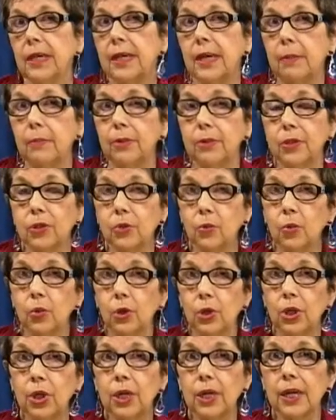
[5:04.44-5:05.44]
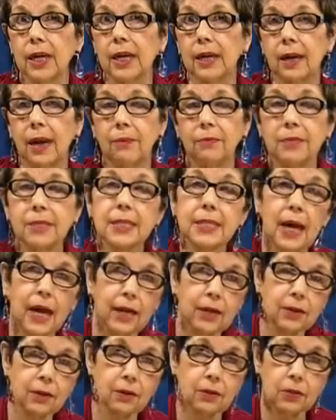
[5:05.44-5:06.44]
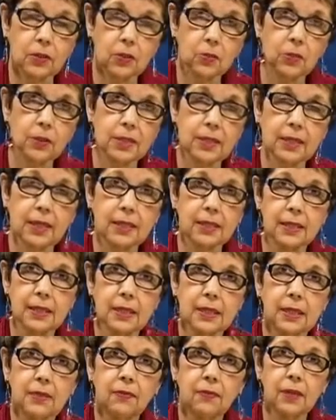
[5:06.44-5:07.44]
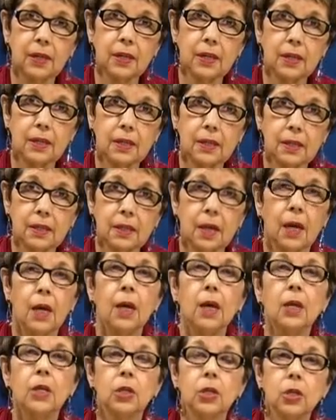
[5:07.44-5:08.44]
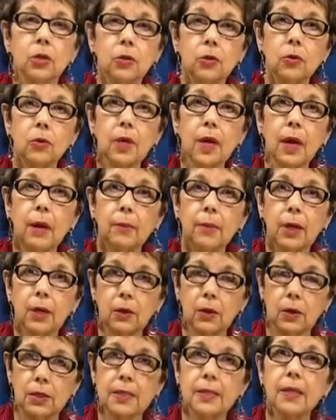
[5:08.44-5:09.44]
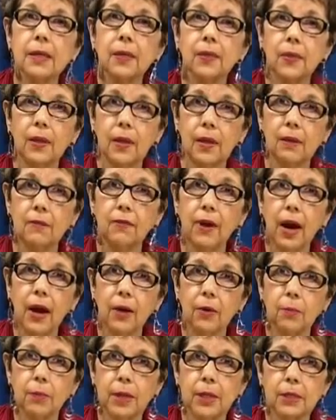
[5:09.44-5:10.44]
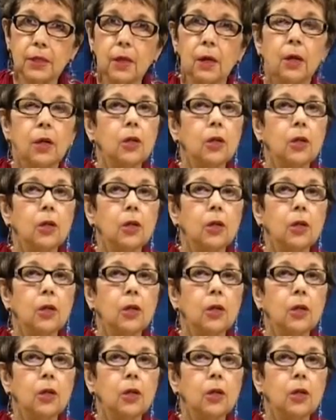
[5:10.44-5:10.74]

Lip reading: unable to work, and I was diagnosed with sensitivities to chemicals in the environment,